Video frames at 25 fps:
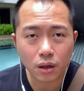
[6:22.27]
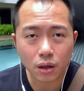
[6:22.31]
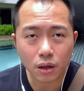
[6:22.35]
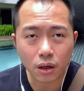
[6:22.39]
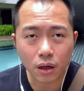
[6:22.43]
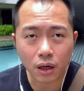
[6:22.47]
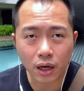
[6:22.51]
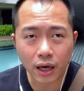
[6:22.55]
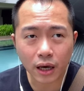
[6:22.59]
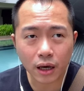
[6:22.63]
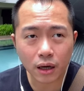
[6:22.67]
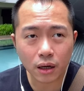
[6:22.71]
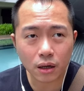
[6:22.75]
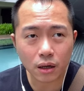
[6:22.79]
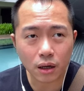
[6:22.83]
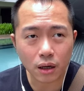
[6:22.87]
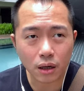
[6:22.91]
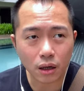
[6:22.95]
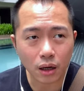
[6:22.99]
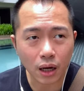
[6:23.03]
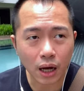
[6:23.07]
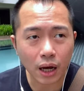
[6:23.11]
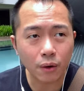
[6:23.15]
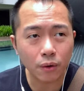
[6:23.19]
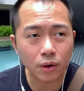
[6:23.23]
Okay,
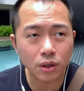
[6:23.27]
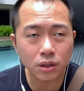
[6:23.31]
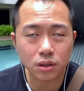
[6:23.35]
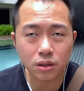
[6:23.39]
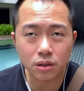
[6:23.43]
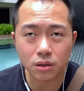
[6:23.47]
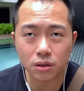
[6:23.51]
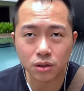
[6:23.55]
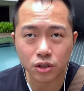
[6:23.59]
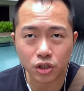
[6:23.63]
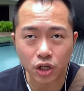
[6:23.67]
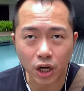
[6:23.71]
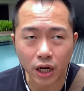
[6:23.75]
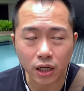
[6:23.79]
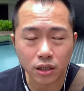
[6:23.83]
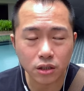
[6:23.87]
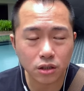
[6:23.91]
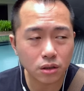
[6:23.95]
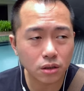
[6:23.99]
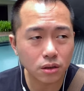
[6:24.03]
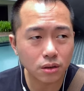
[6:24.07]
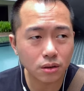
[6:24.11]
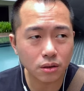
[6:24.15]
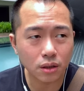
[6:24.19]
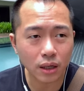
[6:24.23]
I was judged.
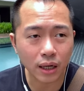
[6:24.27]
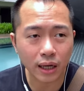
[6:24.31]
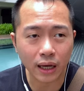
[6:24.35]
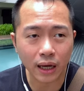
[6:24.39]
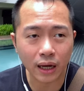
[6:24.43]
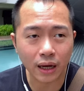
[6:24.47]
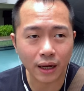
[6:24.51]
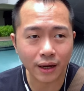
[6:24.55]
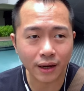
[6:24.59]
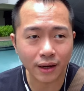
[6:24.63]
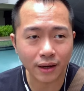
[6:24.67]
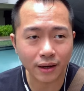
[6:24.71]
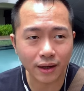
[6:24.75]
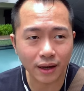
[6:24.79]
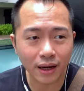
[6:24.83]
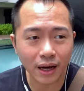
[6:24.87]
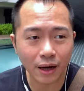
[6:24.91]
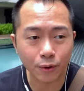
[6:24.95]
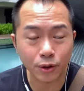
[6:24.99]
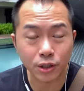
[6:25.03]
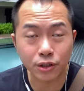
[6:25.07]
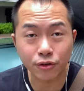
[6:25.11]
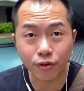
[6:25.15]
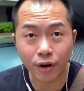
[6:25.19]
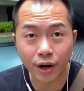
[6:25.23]
I
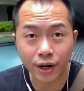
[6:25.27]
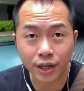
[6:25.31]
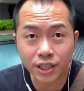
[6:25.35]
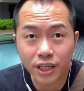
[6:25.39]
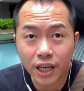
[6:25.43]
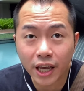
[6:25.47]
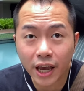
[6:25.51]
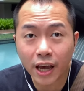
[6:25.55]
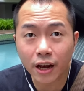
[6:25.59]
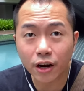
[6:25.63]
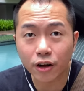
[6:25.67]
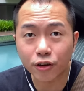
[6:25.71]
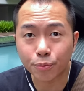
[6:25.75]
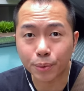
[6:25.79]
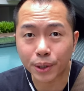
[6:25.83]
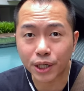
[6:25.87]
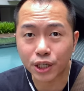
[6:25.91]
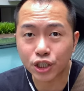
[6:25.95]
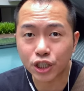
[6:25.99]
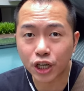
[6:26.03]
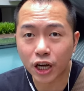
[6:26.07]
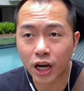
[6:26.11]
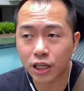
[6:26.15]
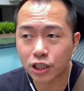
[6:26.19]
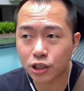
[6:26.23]
was very scared of being
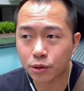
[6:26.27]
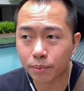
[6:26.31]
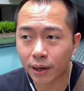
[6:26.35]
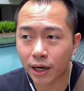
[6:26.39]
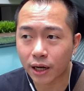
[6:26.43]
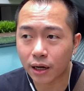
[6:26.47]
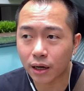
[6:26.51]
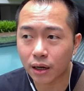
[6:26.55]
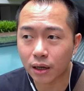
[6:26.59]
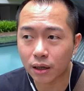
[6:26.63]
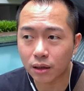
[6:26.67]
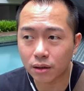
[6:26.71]
judged, but